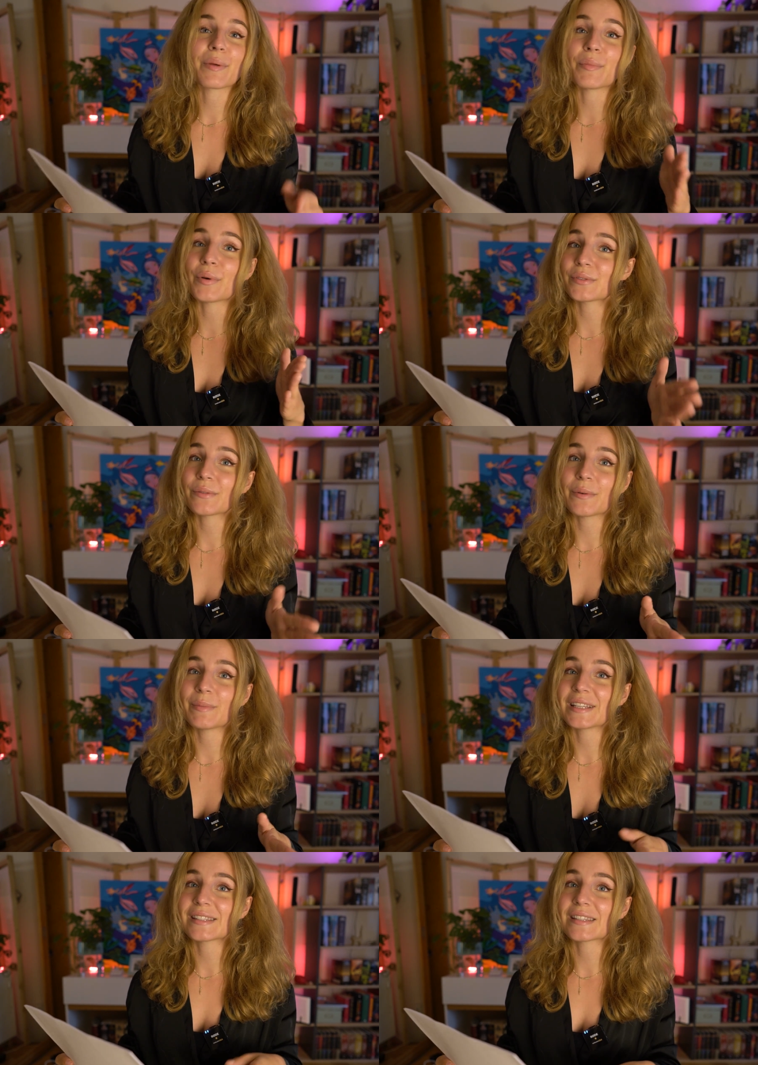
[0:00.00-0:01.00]
most of the
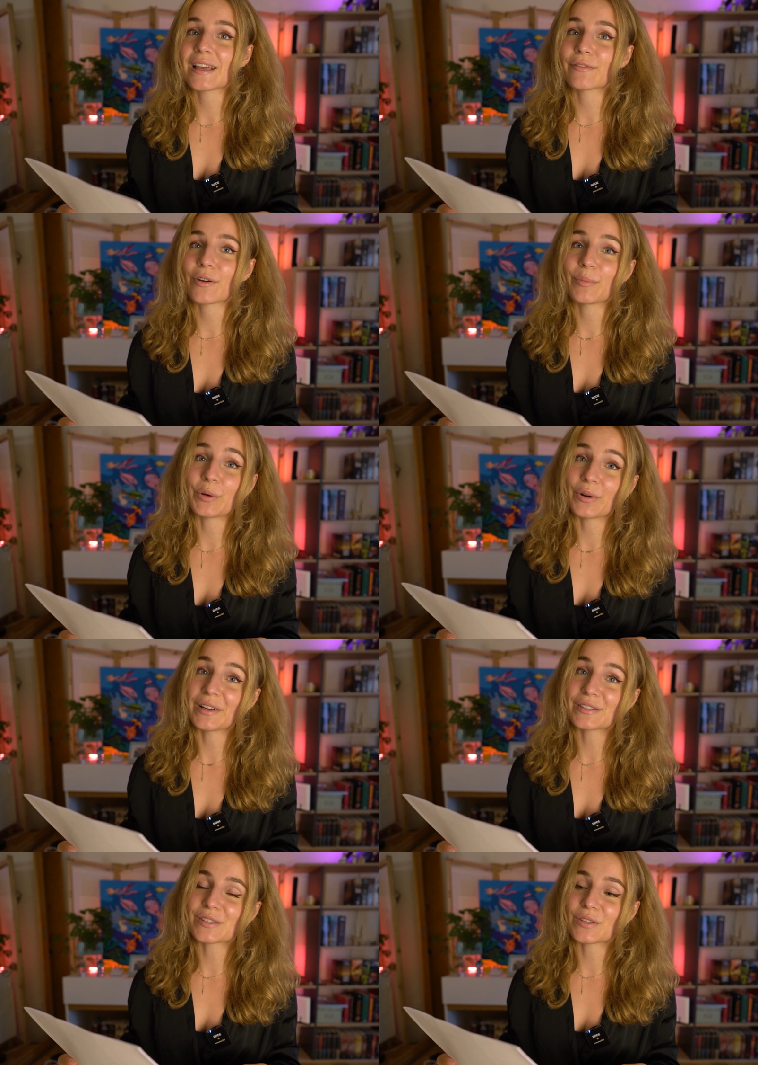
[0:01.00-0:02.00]
pieces have
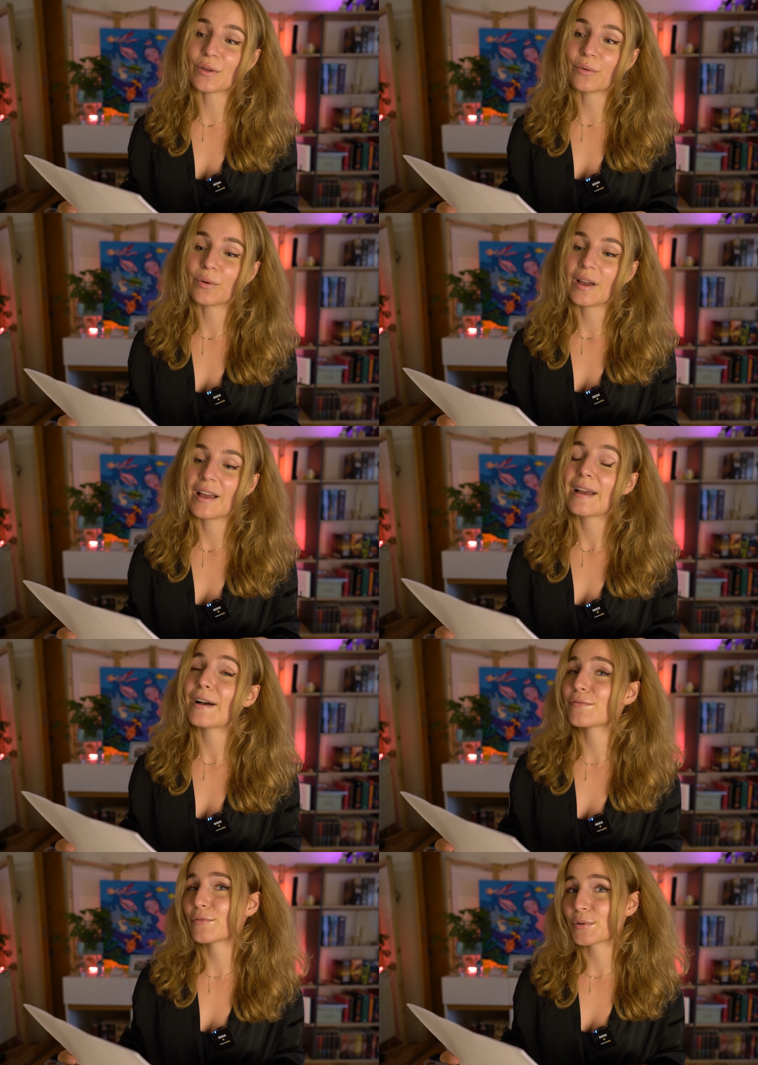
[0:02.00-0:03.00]
copyrights, so
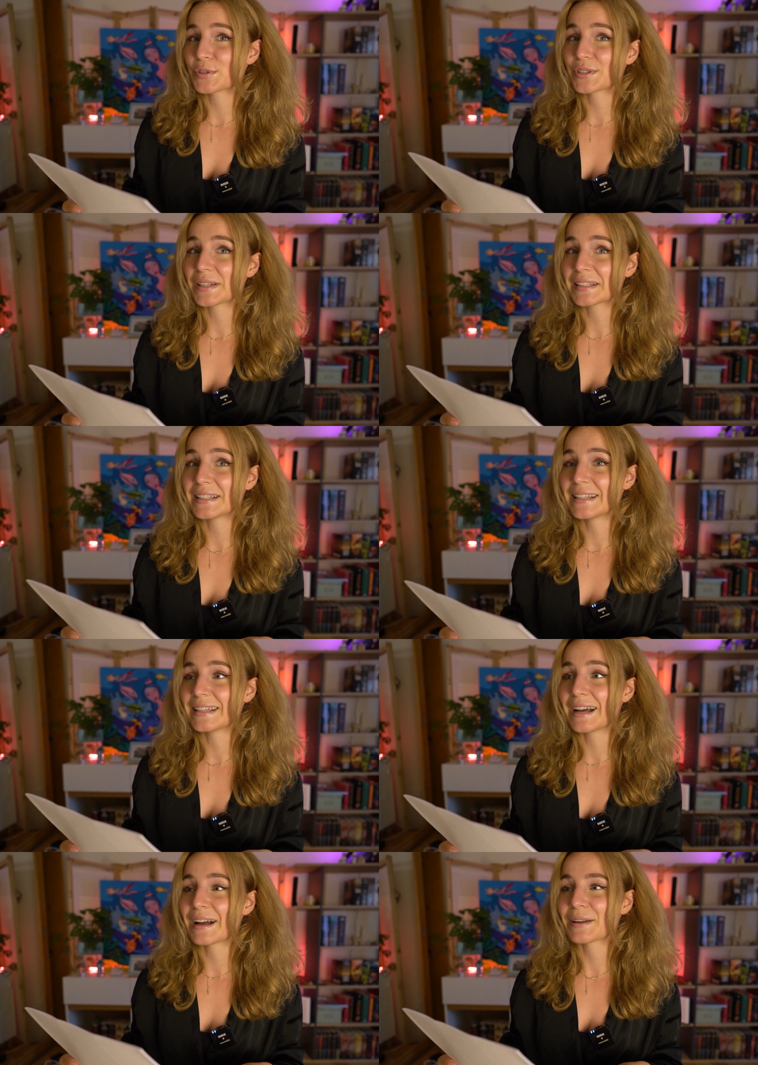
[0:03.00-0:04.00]

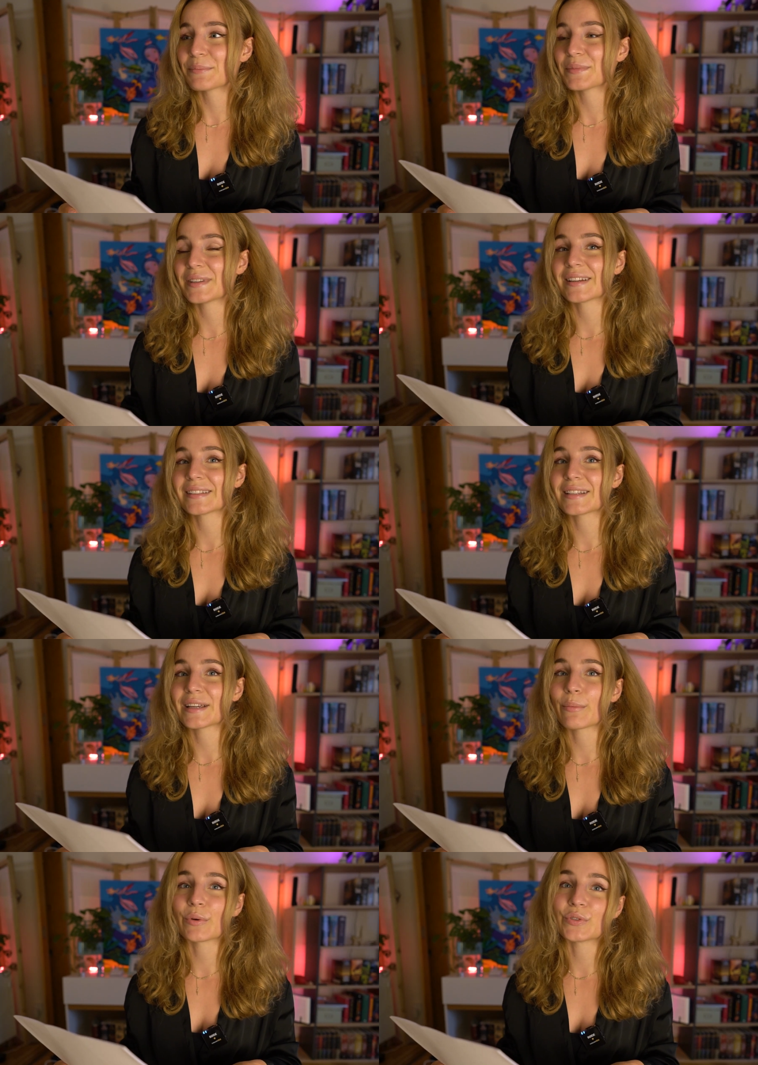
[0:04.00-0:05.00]
unfortunately I'm not
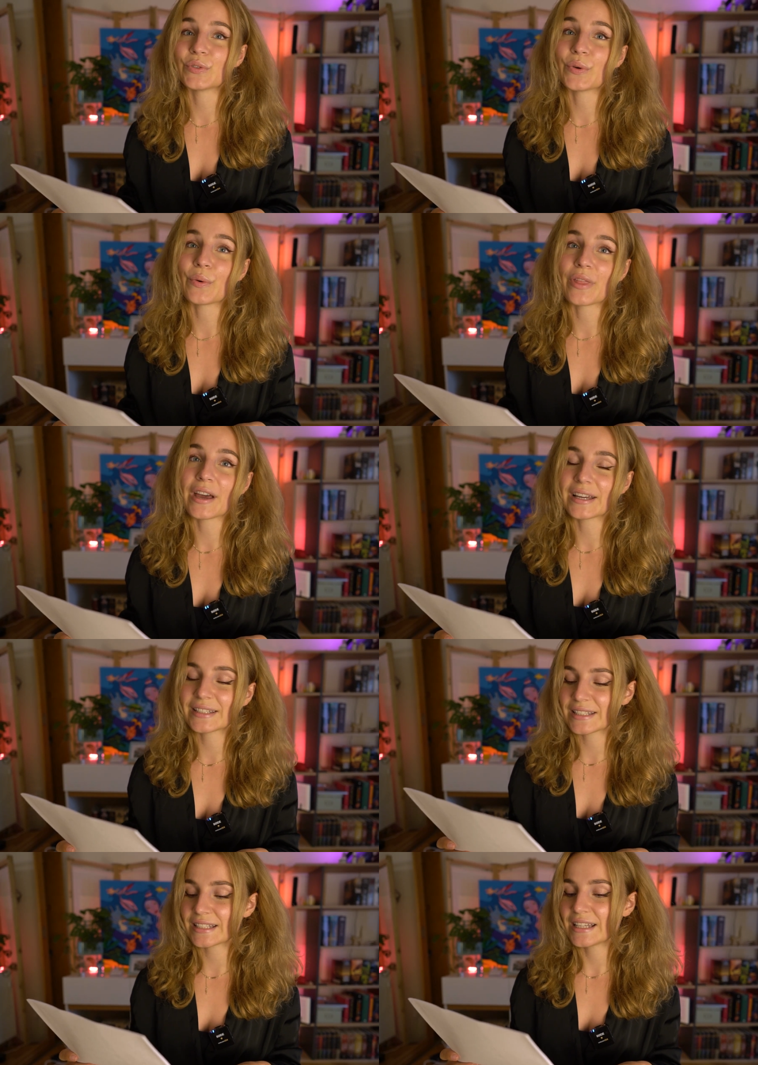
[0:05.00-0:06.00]
able to do
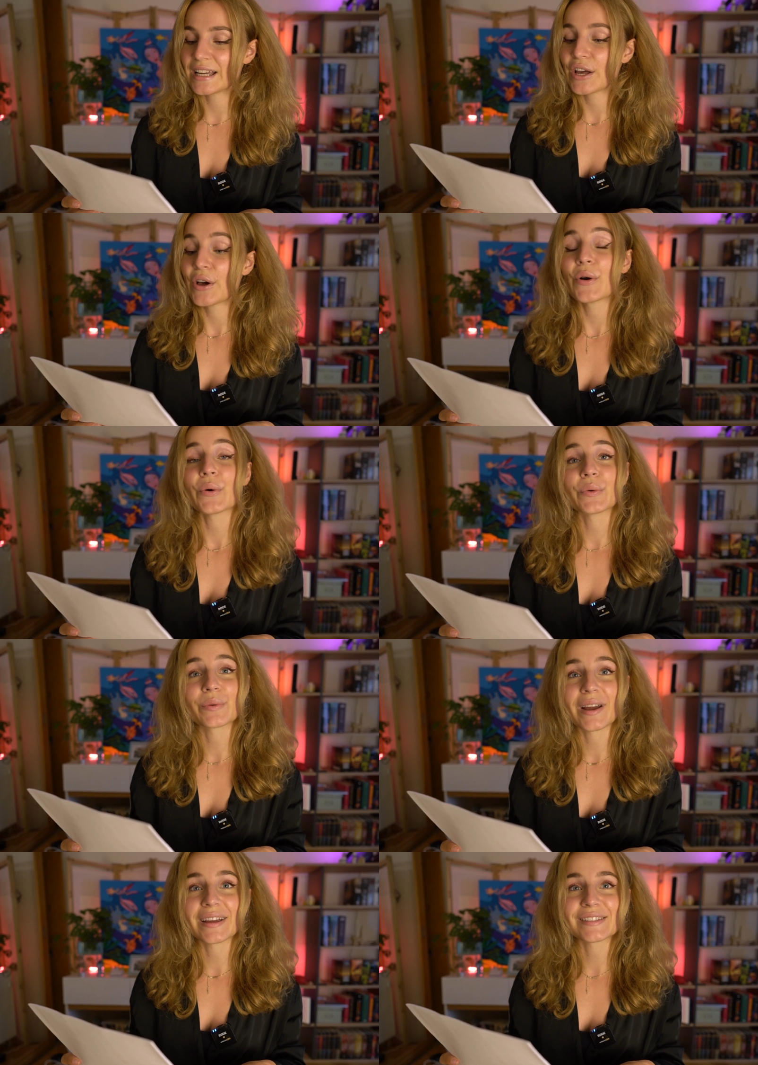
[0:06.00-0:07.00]
that.
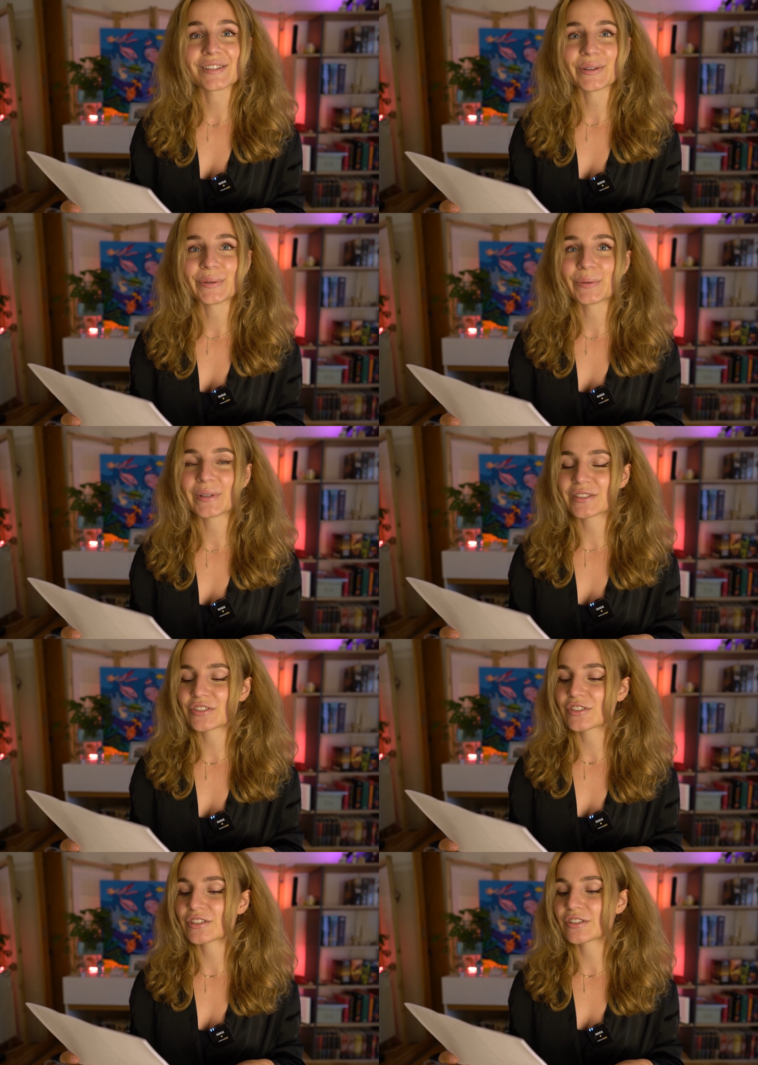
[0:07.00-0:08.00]
Alright, so let's
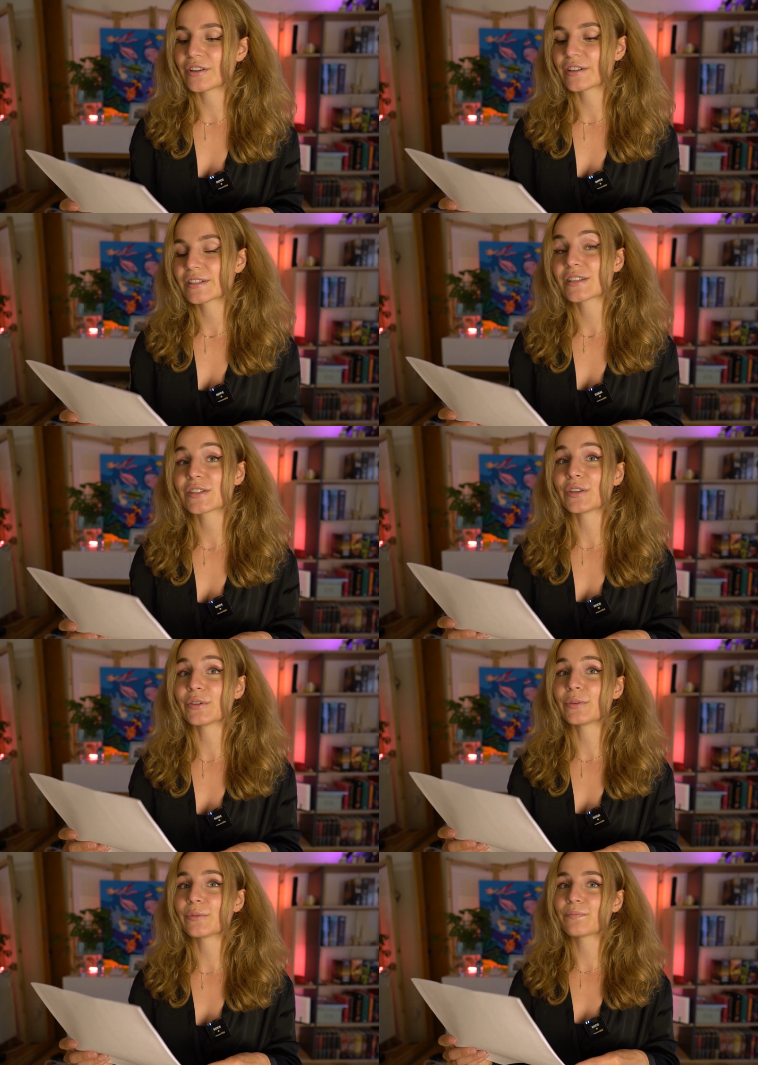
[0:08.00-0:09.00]
just start. So
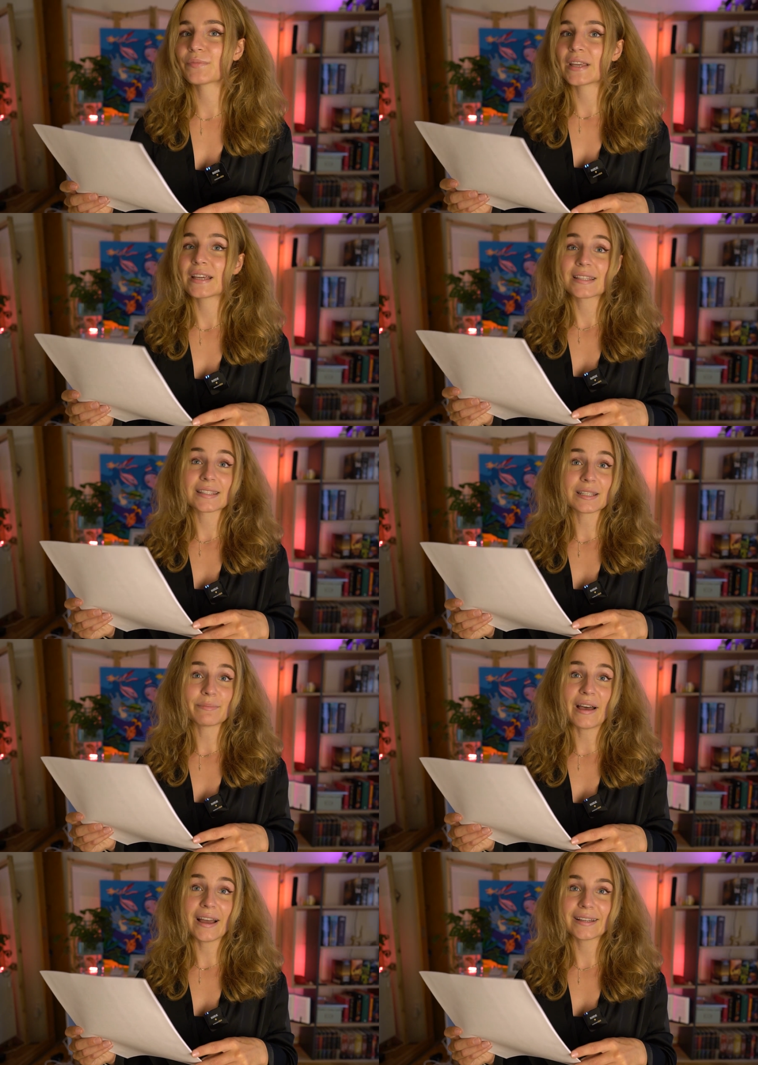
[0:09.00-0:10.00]
sit
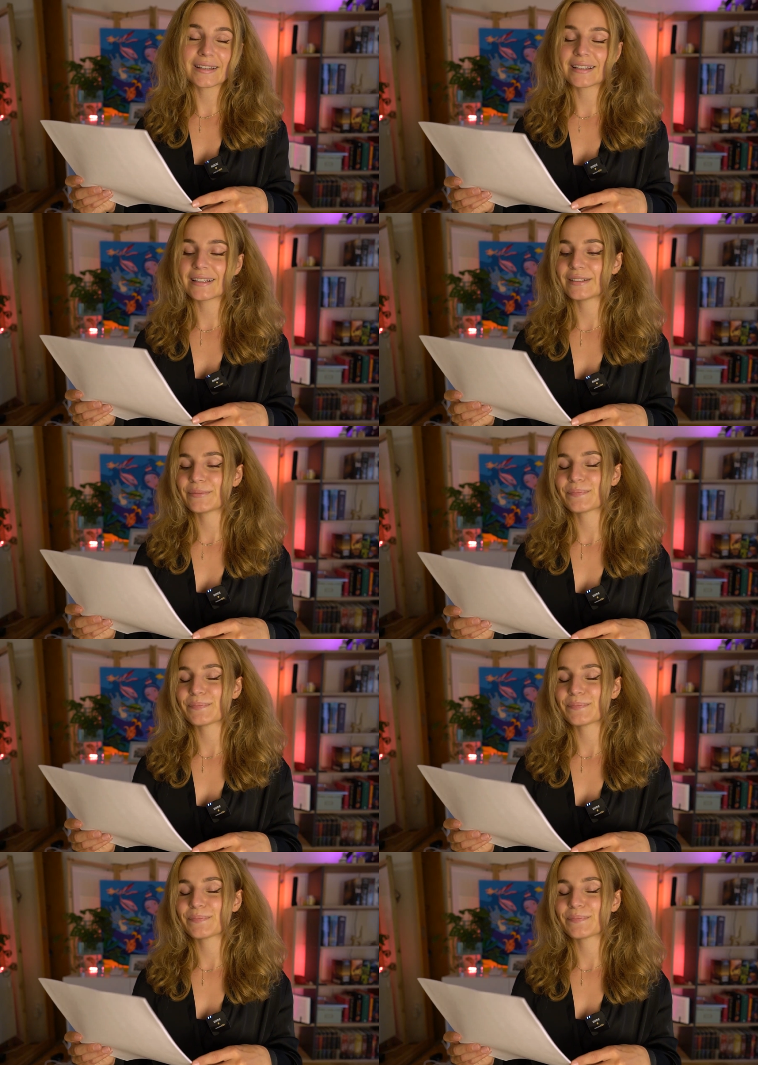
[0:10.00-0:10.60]
back,